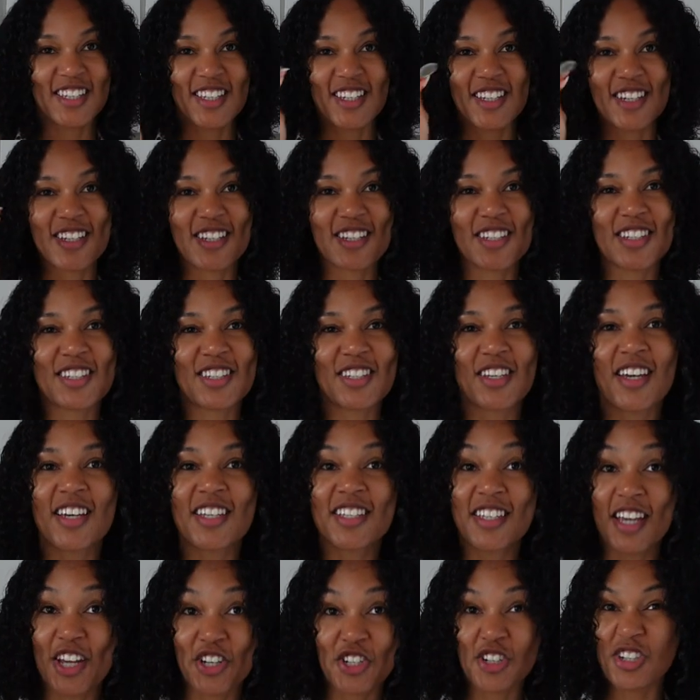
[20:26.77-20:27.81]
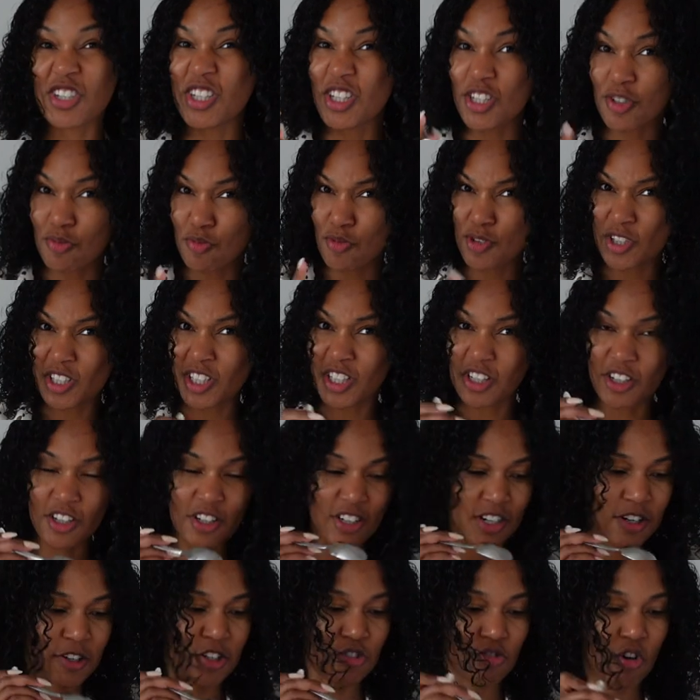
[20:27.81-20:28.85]
see his sketches. He's really good
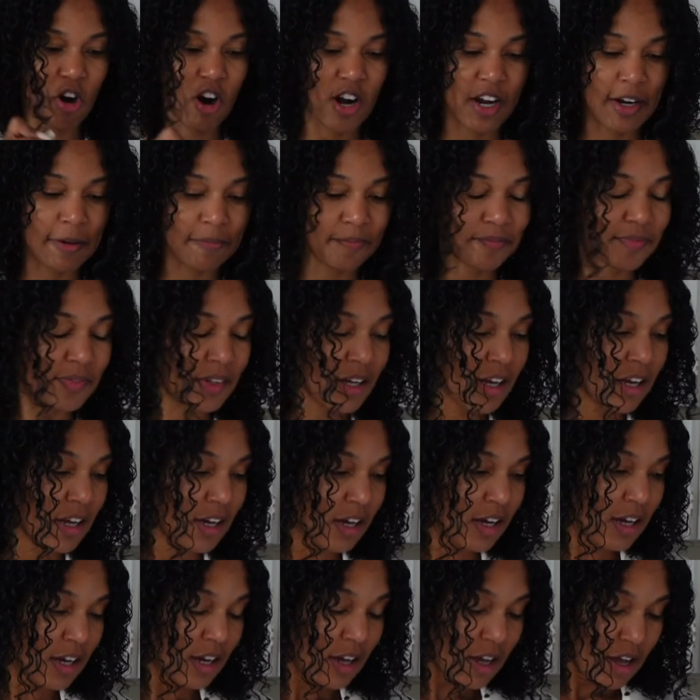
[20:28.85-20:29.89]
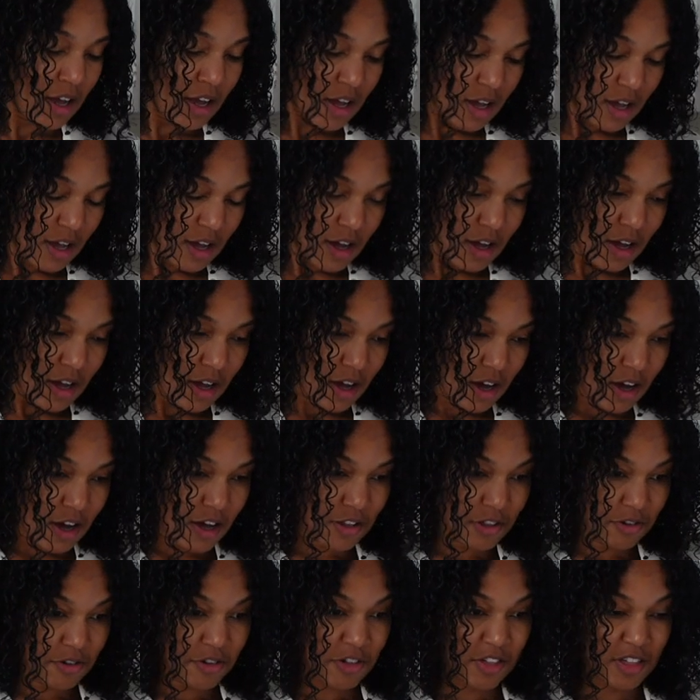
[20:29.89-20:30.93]
at drawing.
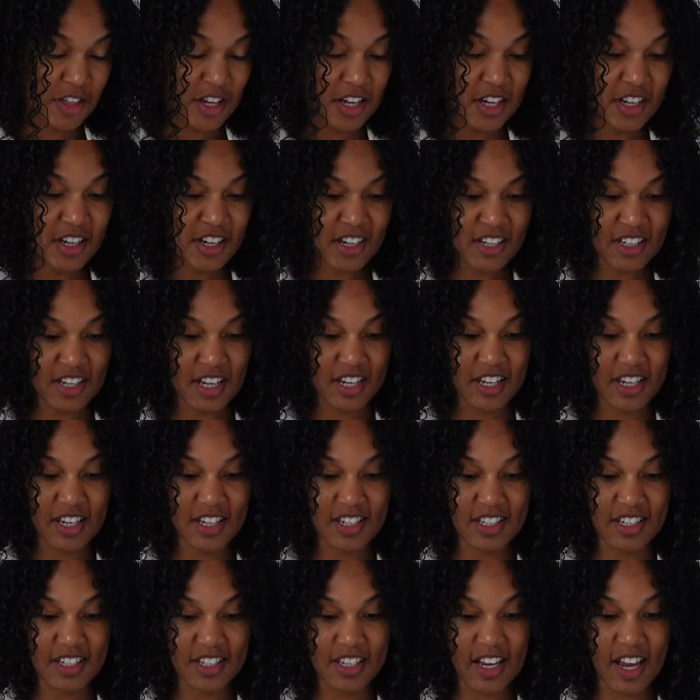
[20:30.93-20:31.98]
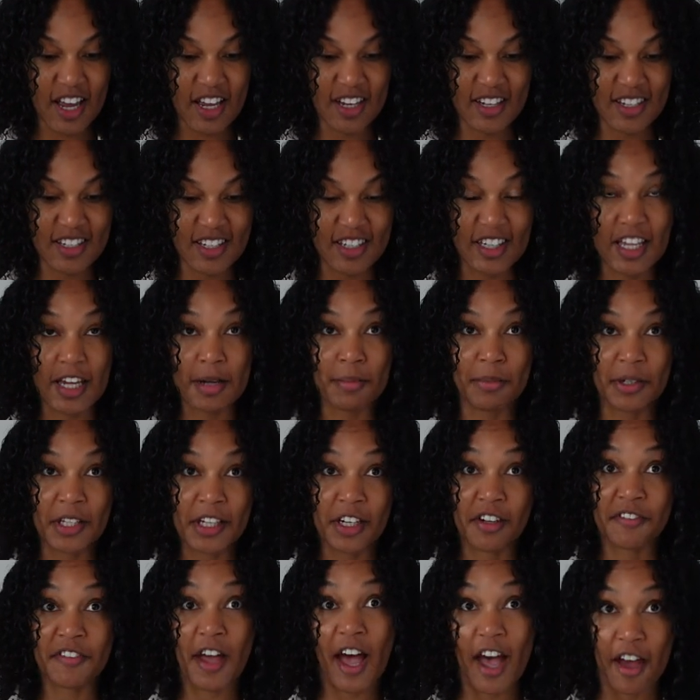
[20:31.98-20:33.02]
Other things, like his intense
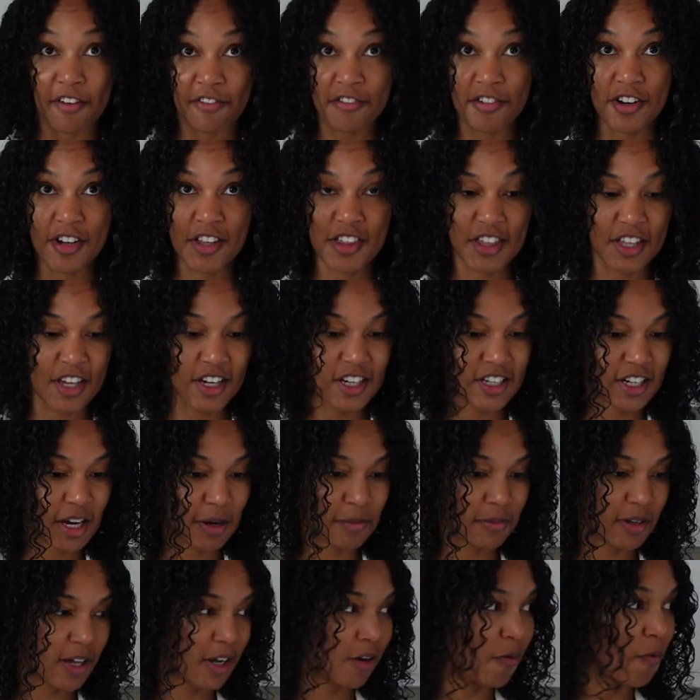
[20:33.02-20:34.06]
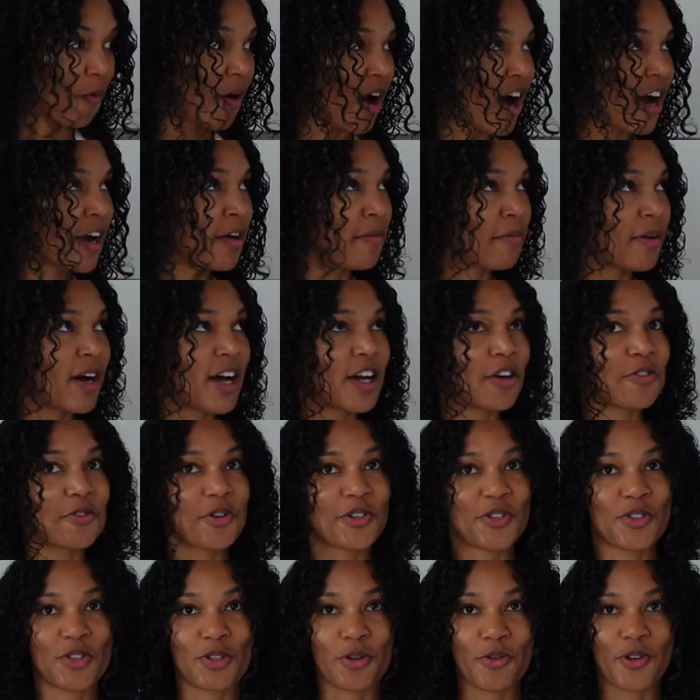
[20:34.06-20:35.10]
labeling of everything, and I'm like, why am I
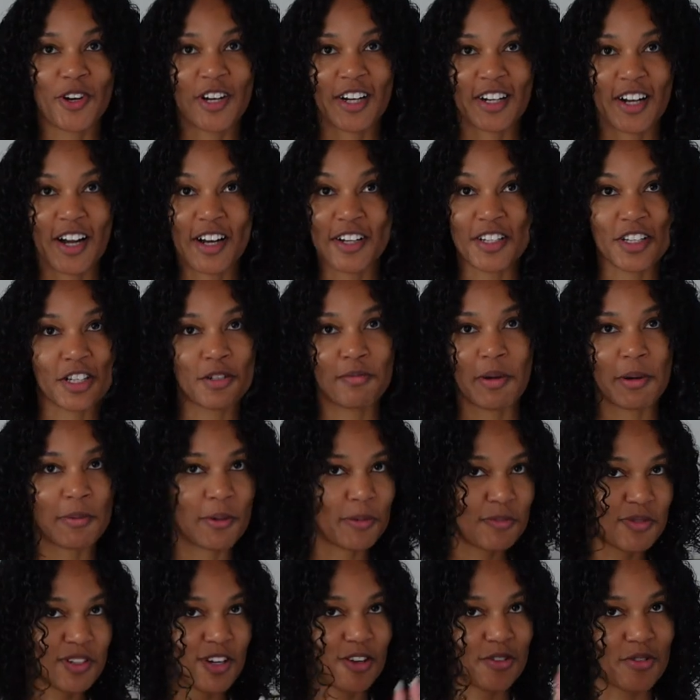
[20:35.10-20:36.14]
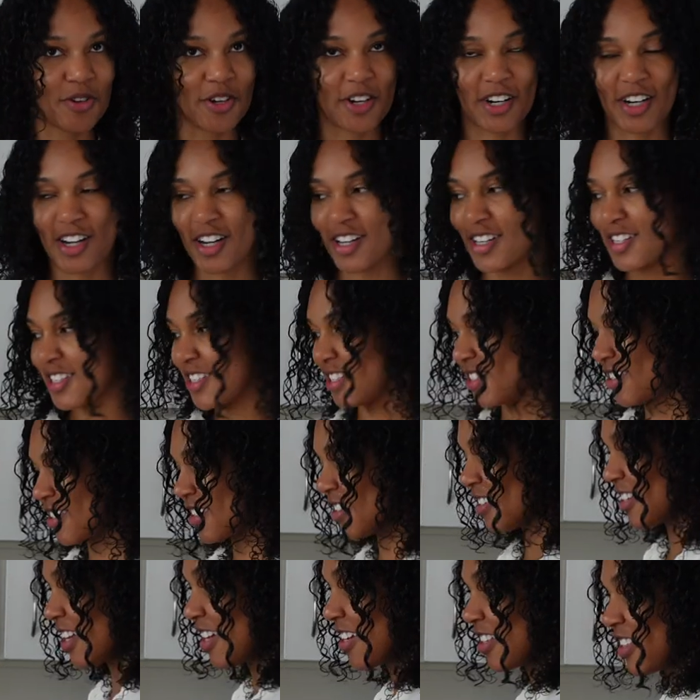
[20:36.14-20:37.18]
so organized? Because my mom's not organized
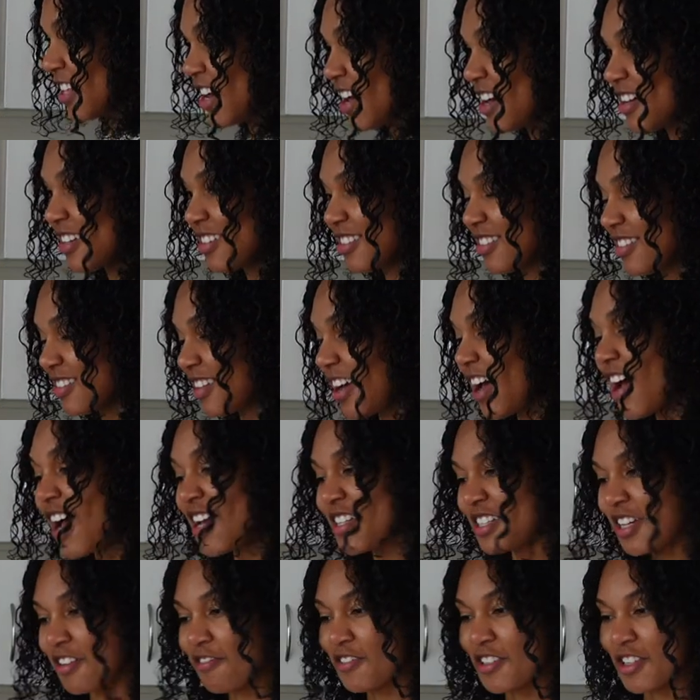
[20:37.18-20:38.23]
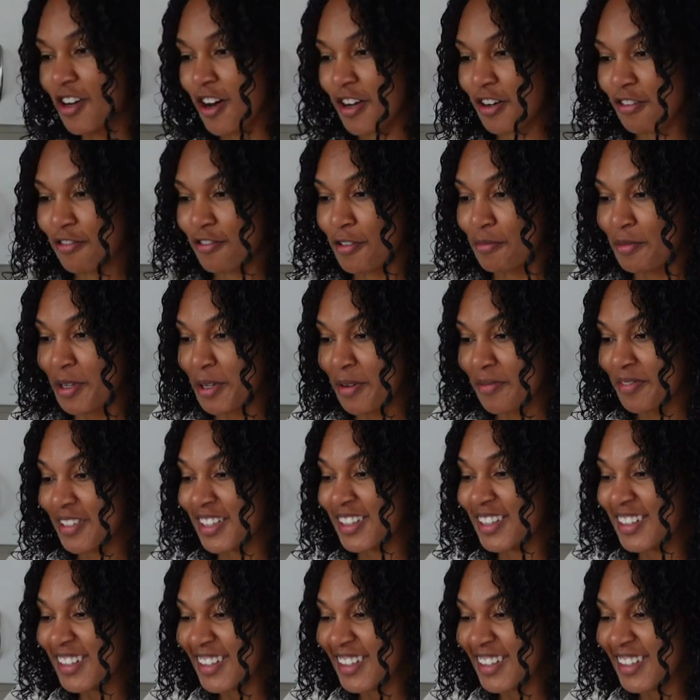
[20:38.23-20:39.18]
like that. I definitely got it from him.